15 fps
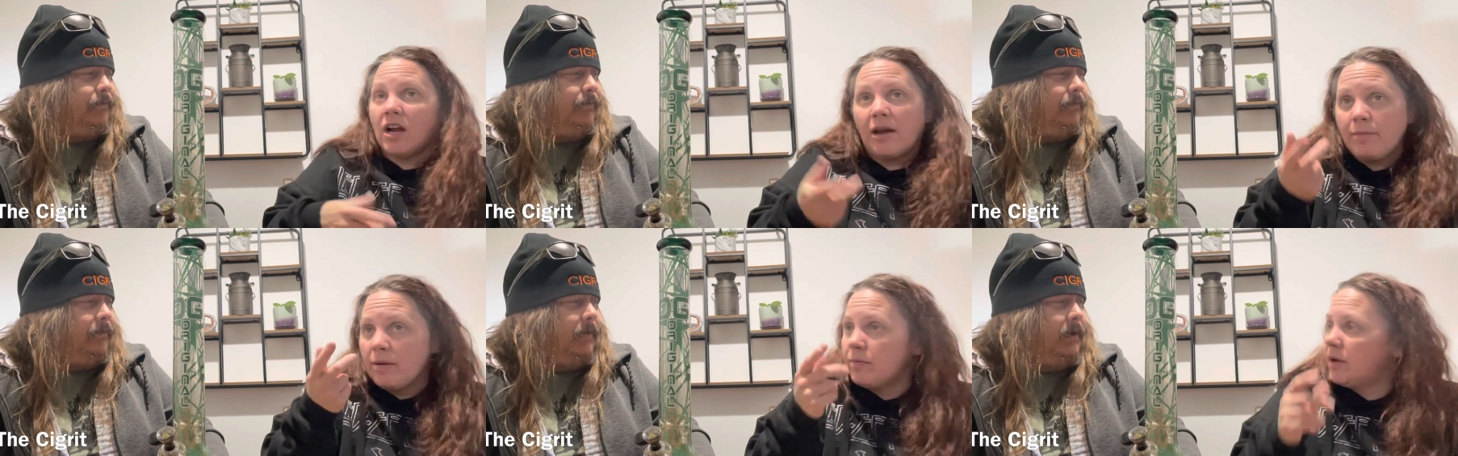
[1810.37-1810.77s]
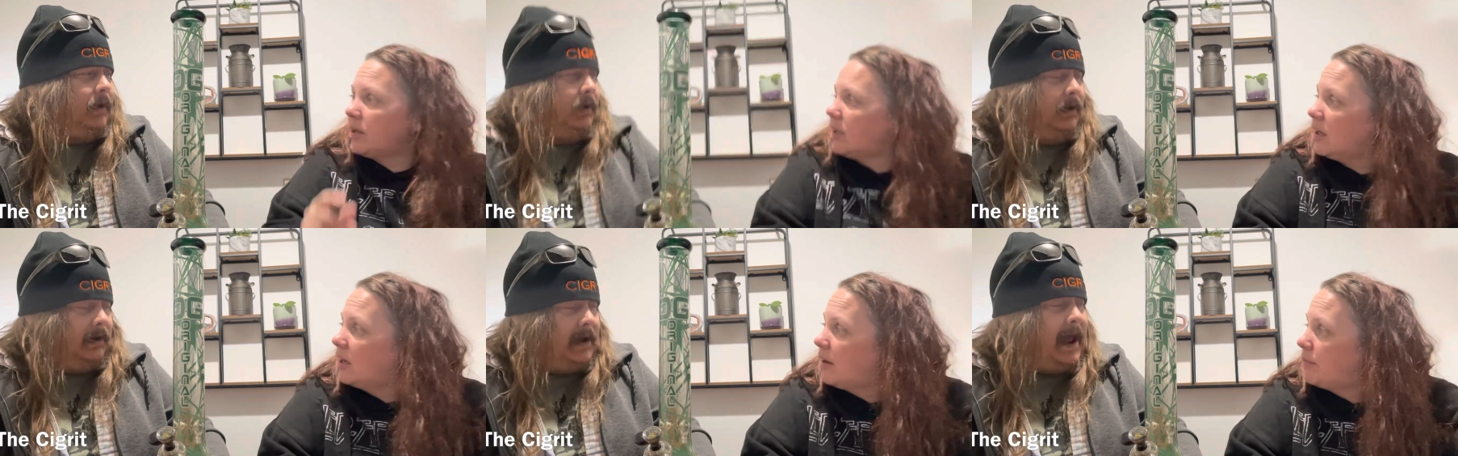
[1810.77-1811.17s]
Speaker 1: I've been
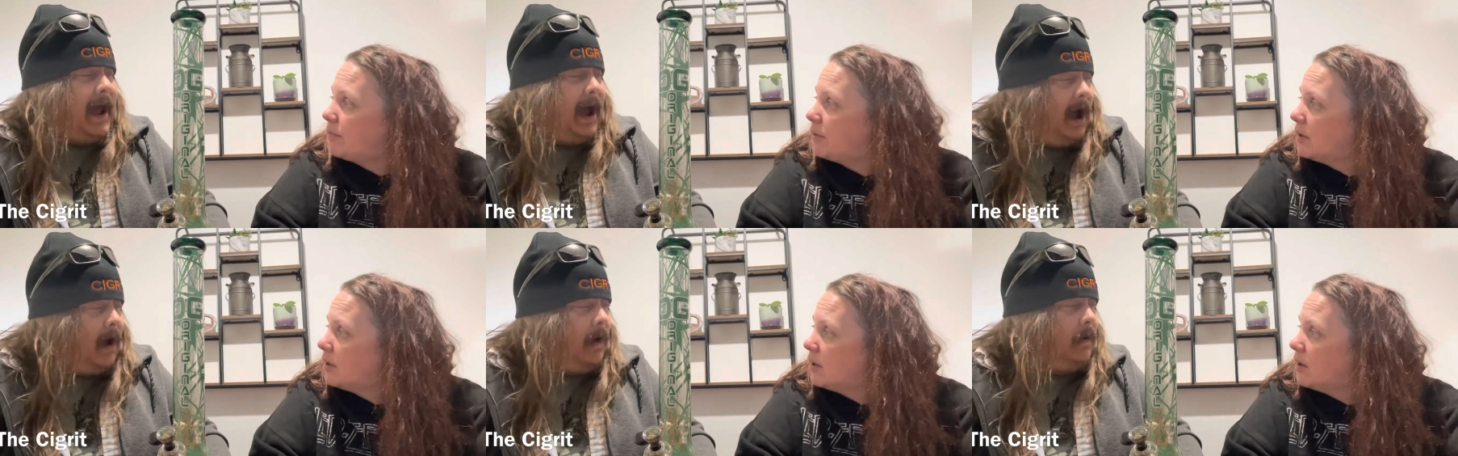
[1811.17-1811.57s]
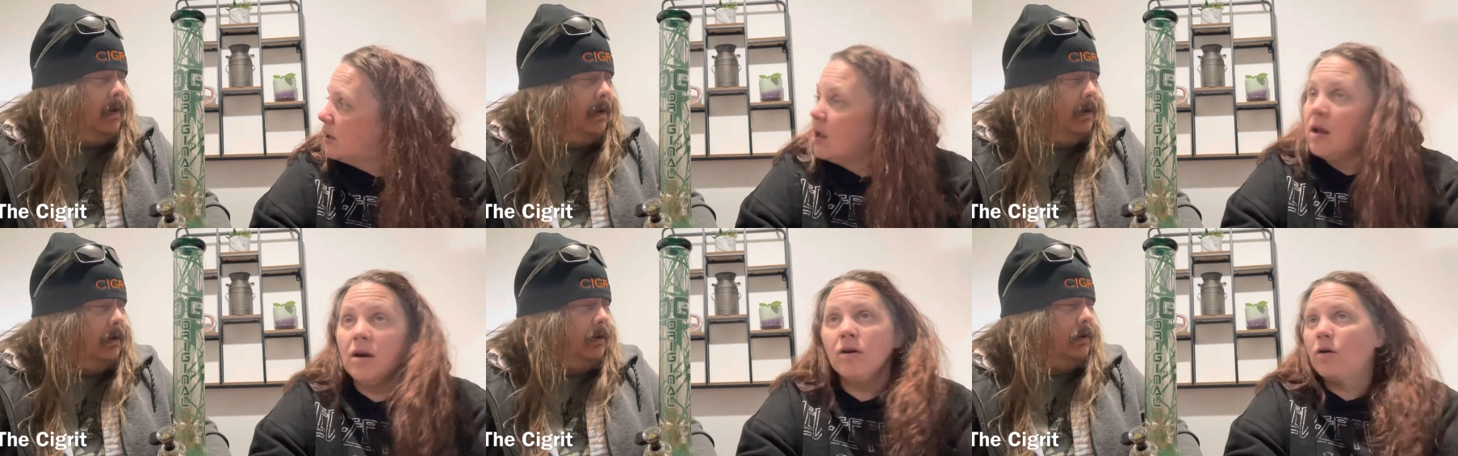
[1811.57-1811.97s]
picking up now.
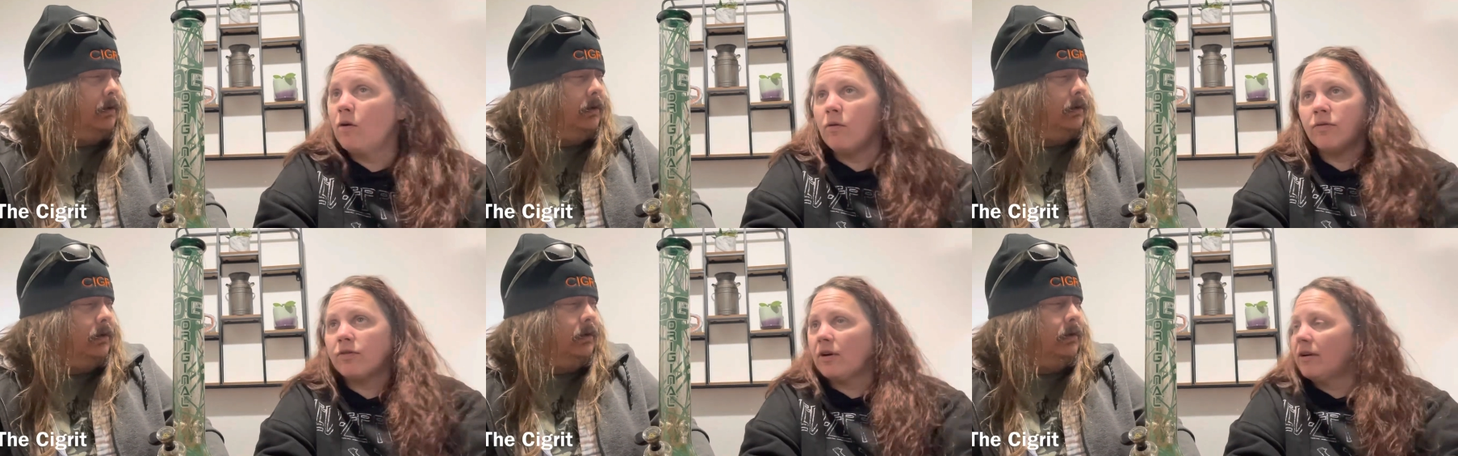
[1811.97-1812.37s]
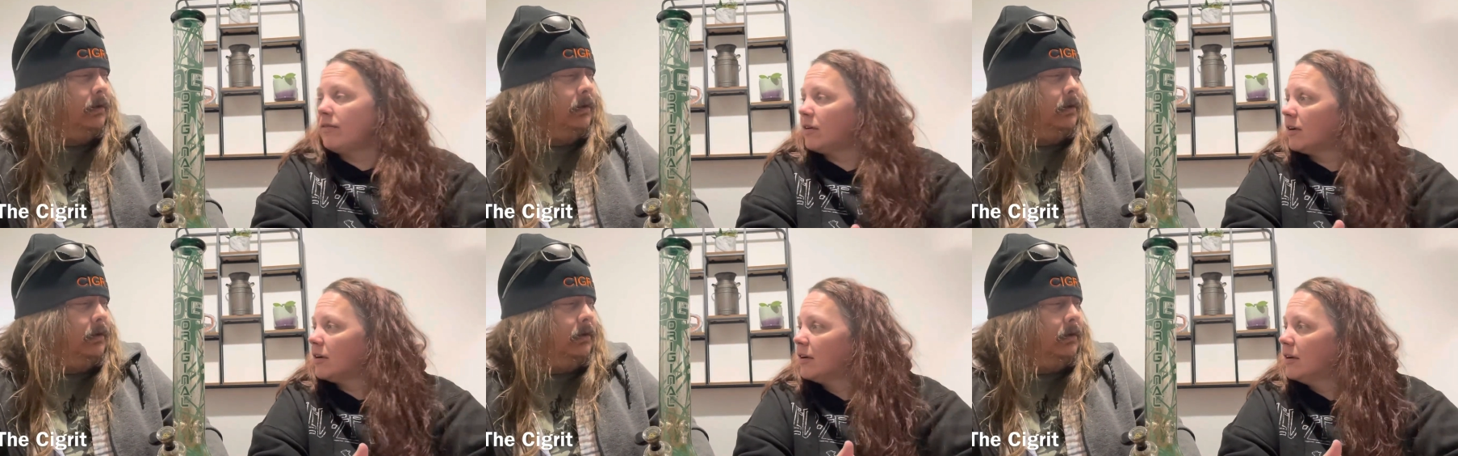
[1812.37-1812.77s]
No,
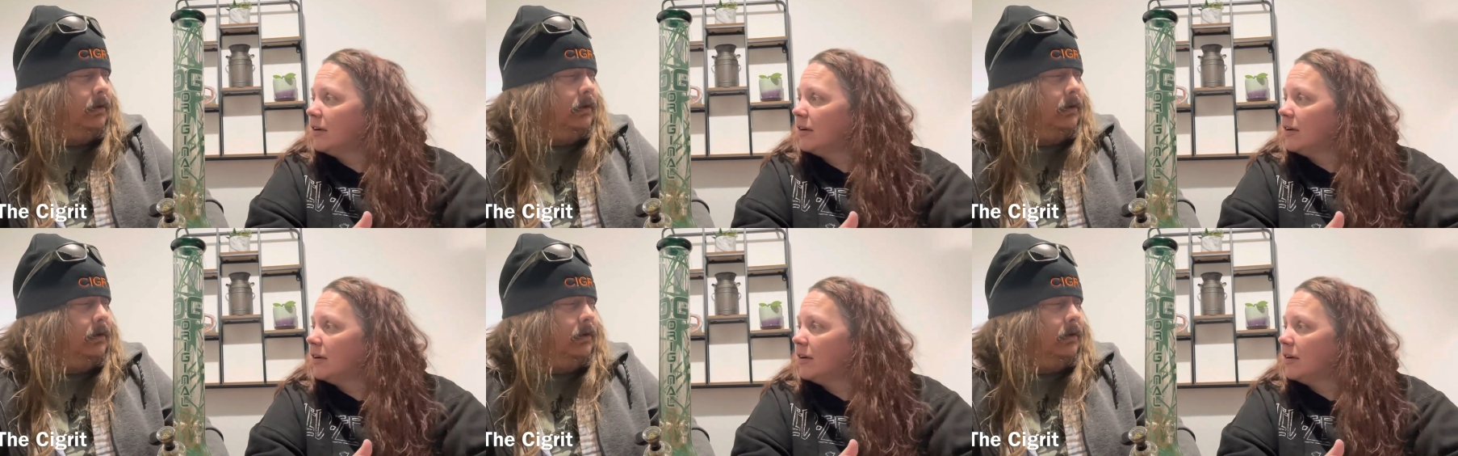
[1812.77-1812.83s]
forever.